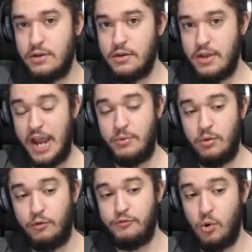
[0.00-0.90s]
and we
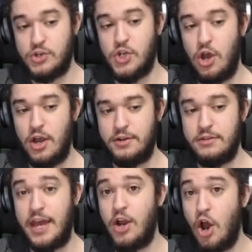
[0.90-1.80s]
will force on
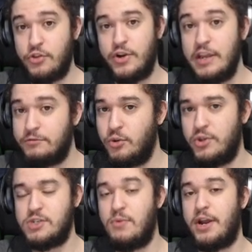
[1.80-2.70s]
that other
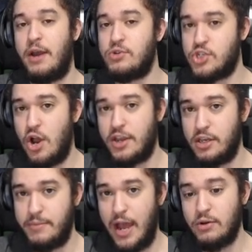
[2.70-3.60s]
influence mod I was talking
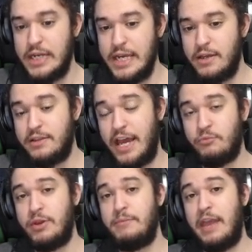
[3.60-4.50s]
about. And then
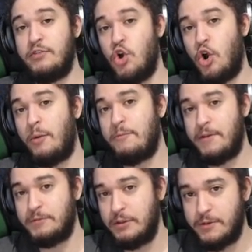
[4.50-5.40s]
we Maven Orb,
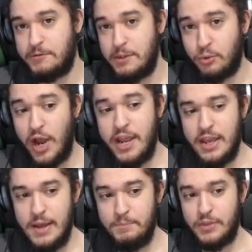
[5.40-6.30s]
50-50 Pray.
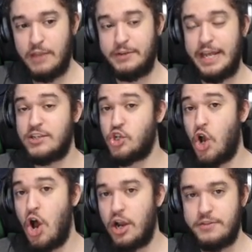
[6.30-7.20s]
If it hits
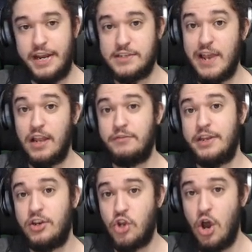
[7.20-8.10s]
conk, then it's
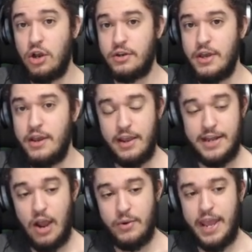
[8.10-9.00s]
elevated conk. And
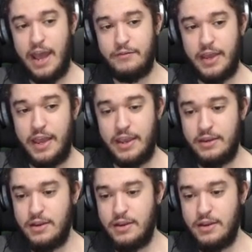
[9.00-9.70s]
now we have a